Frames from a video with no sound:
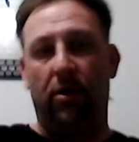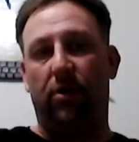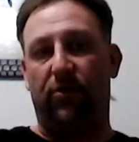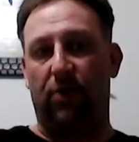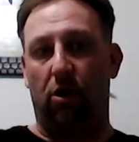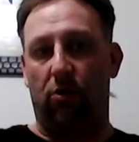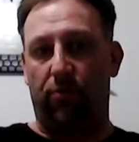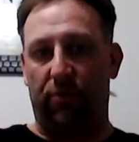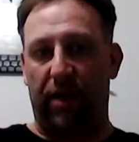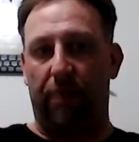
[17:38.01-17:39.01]
So
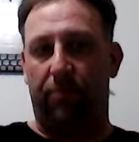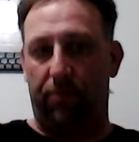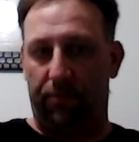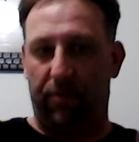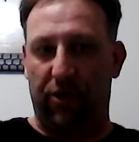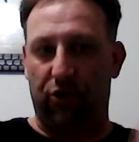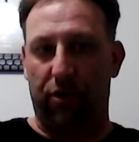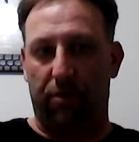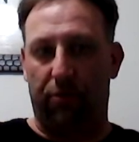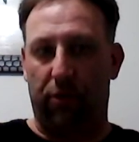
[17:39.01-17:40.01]
yeah, make sure
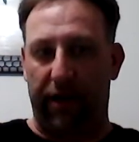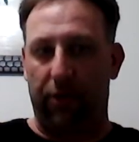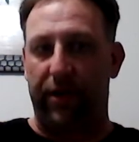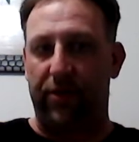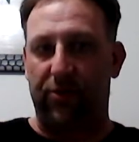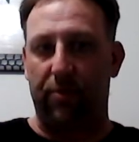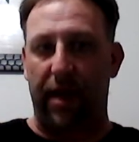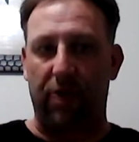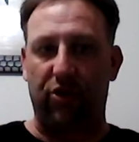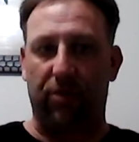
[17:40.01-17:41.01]
your polarities are
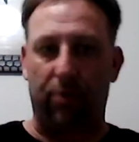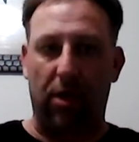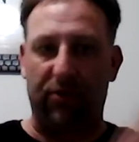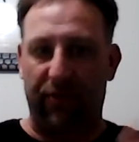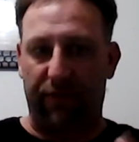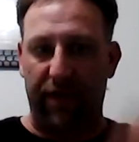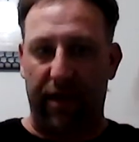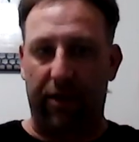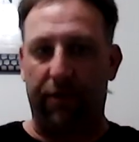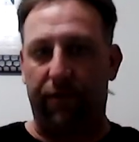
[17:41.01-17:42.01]
matching, positive,
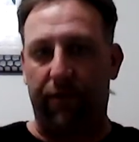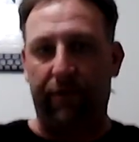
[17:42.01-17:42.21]
negative.